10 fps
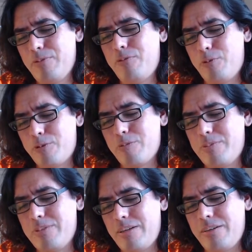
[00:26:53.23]

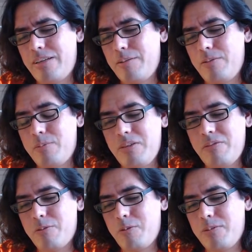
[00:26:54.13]
forms. I can't even
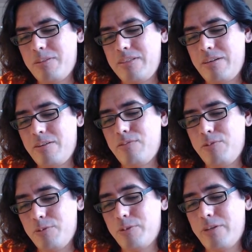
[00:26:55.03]
believe I wrote this down. If
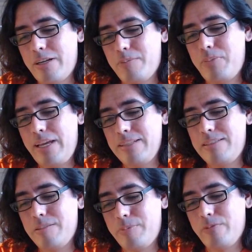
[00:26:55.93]
you learn how to paint
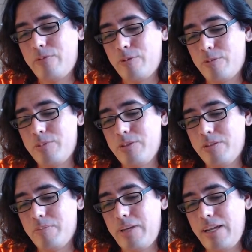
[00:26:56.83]
simple forms, you
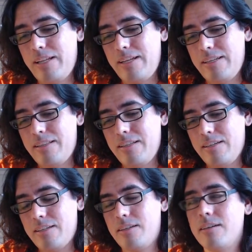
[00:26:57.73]
can paint
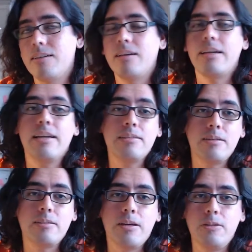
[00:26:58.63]
anything. I guess
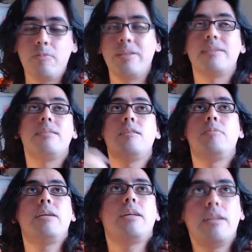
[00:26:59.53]
I'll tell you, because in the
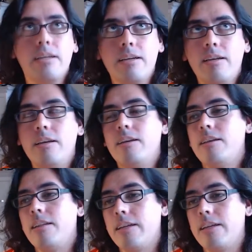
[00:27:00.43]
beginning, like a